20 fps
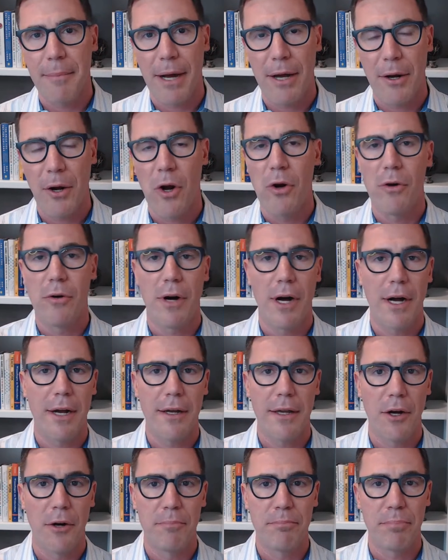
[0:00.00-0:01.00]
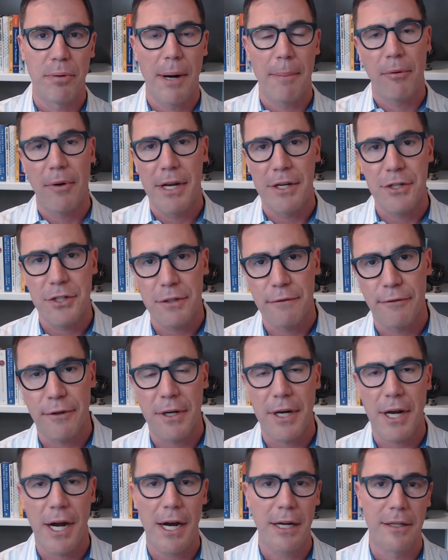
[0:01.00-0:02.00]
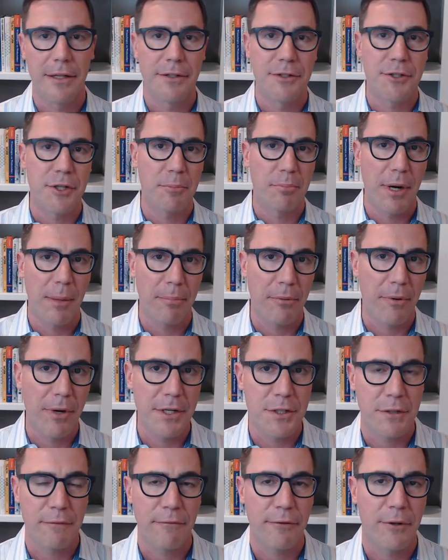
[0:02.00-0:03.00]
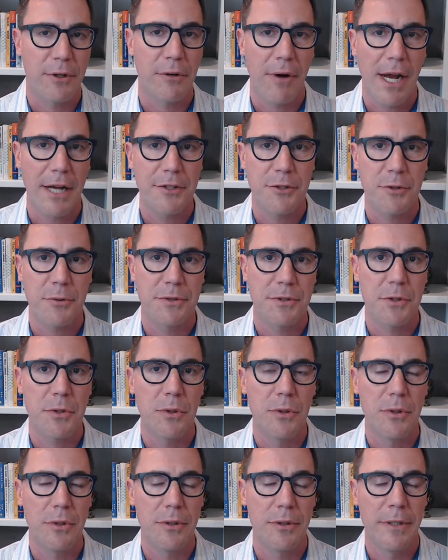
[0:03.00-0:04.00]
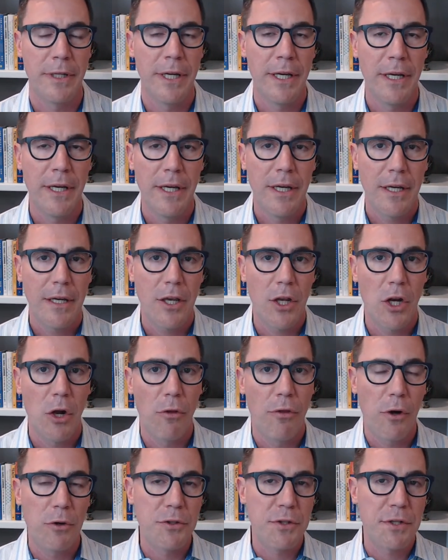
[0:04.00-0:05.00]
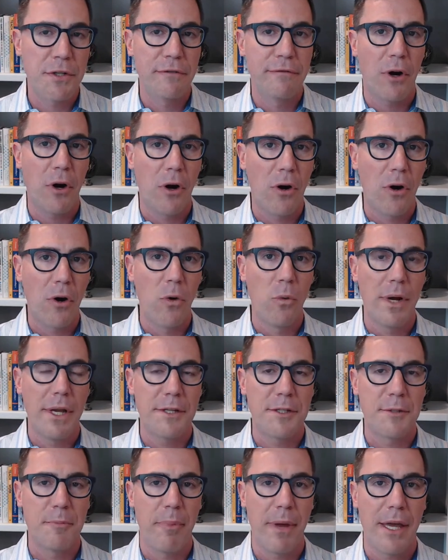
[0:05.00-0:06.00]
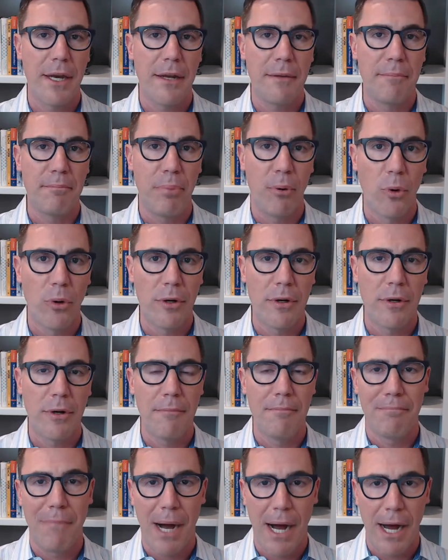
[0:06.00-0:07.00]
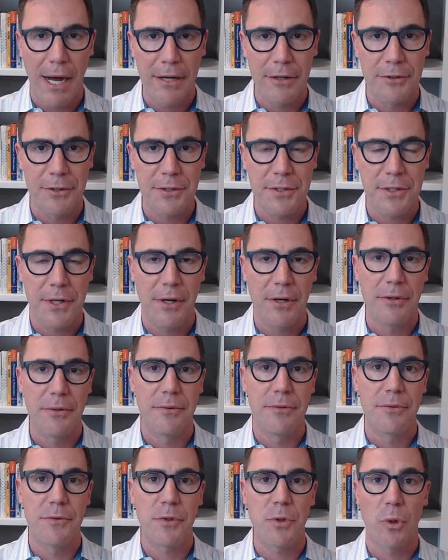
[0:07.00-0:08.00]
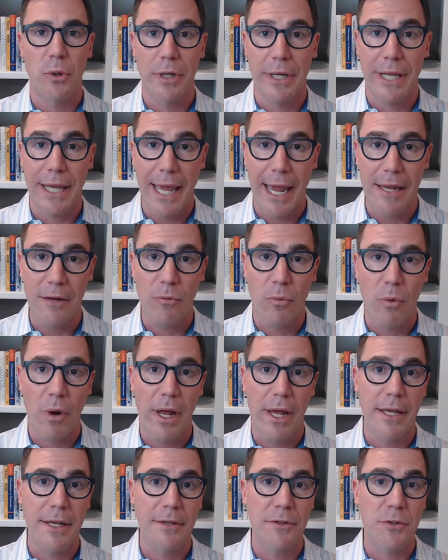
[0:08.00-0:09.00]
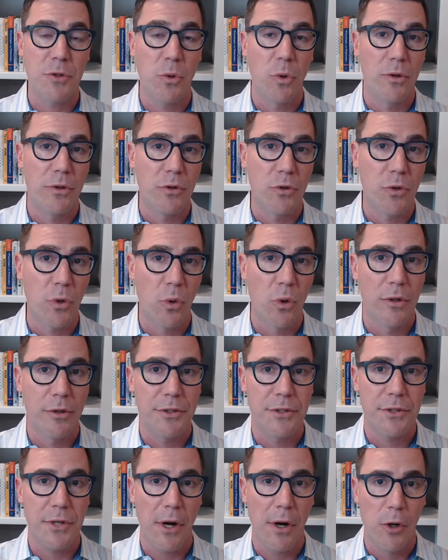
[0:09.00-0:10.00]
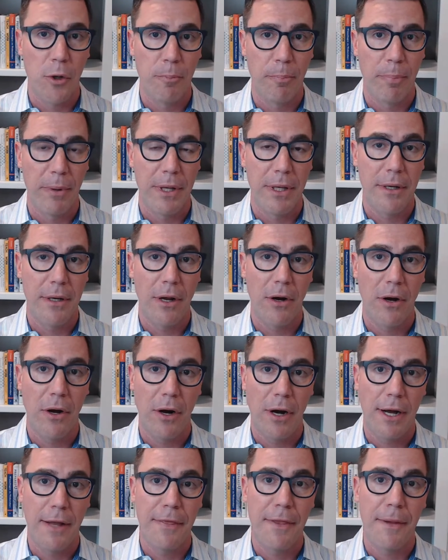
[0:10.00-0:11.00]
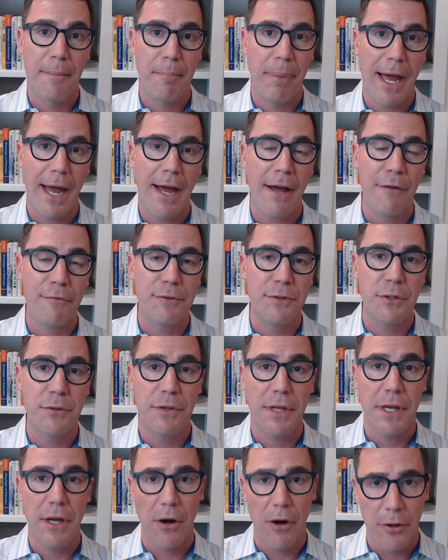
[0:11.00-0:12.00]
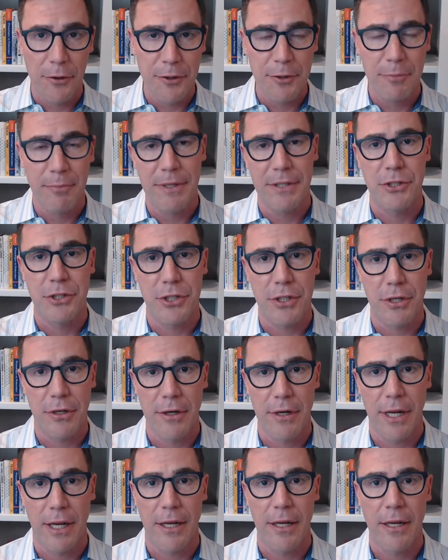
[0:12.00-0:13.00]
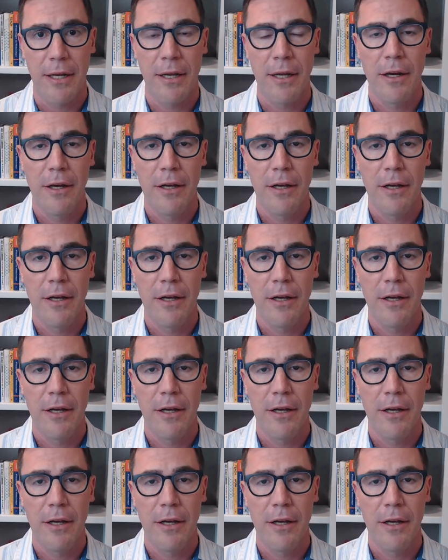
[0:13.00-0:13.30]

about, oh, you know, preparation for college or preparation for graduate school. You know, those have always been important milestones or gateways or doors opened on the path to the ultimate journey